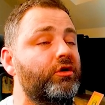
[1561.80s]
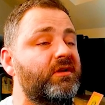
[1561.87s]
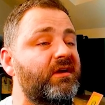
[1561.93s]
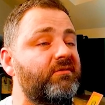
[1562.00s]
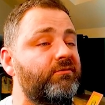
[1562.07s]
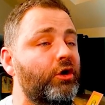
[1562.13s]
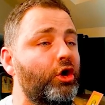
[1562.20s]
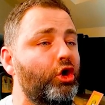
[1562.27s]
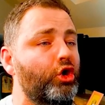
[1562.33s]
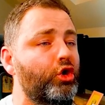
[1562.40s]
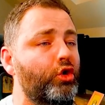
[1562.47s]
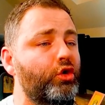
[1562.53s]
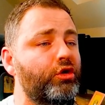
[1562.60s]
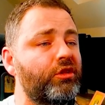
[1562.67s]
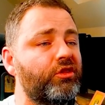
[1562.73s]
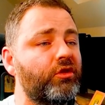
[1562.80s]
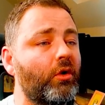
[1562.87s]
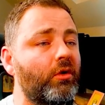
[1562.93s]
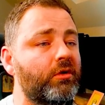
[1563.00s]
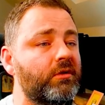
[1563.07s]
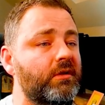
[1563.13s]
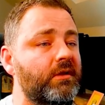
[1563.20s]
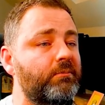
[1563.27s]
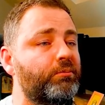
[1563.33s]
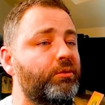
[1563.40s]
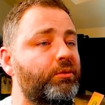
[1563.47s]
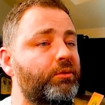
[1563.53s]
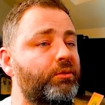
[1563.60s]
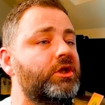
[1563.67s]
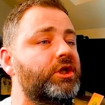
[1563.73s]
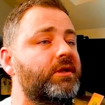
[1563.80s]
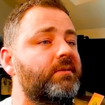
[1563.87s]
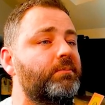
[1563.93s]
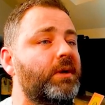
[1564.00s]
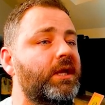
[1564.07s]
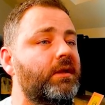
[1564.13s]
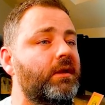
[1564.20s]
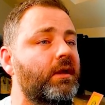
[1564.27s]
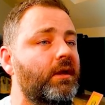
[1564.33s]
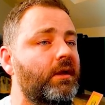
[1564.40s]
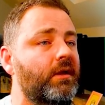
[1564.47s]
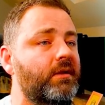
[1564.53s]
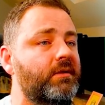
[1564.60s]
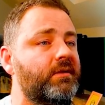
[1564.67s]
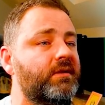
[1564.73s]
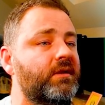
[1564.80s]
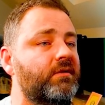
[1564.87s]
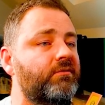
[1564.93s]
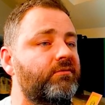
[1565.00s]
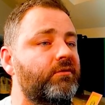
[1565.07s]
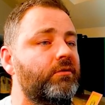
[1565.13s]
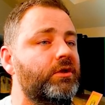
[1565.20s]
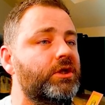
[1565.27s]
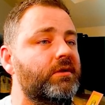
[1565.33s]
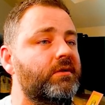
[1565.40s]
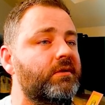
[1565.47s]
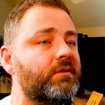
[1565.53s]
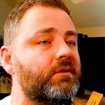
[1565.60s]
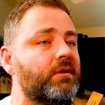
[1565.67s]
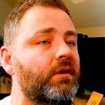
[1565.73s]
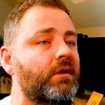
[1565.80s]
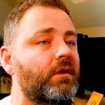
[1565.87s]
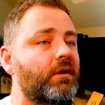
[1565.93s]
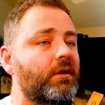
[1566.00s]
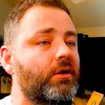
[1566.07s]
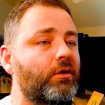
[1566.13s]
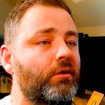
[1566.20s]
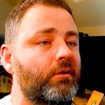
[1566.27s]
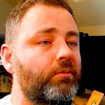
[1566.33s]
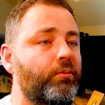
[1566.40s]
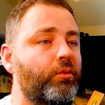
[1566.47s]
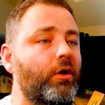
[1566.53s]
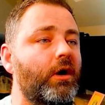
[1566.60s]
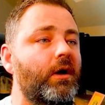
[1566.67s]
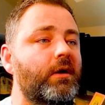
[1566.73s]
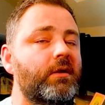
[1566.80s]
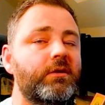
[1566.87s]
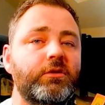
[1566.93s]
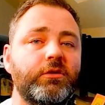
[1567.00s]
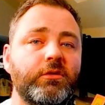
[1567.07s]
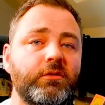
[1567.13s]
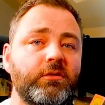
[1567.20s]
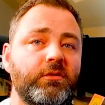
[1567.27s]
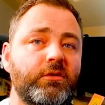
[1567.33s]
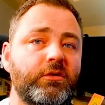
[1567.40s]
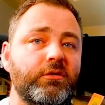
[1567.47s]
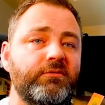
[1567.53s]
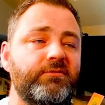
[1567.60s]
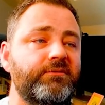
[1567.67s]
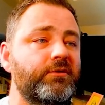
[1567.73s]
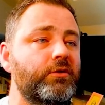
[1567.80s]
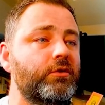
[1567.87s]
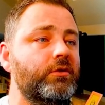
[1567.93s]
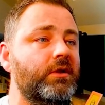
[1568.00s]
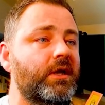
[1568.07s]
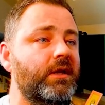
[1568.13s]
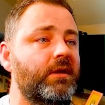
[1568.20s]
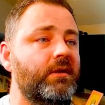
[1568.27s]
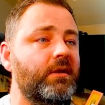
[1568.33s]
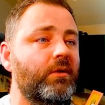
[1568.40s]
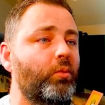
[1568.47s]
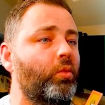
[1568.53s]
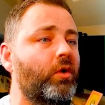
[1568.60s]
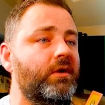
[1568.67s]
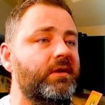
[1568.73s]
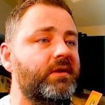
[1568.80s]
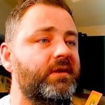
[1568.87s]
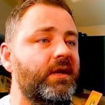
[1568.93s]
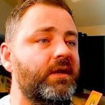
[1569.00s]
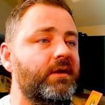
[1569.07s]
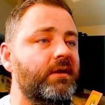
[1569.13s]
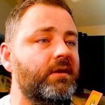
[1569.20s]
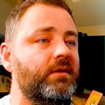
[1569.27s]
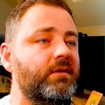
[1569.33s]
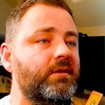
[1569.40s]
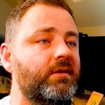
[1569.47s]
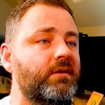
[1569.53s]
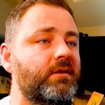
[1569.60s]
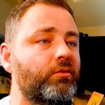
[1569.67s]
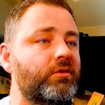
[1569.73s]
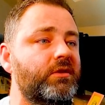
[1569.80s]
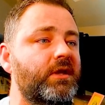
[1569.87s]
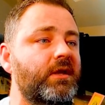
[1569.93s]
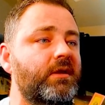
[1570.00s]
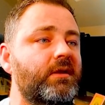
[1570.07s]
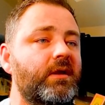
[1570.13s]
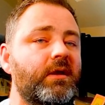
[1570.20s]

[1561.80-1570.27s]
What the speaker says: have good throttle input, it'll just make, instead of you just going what to full in 1 second, this will take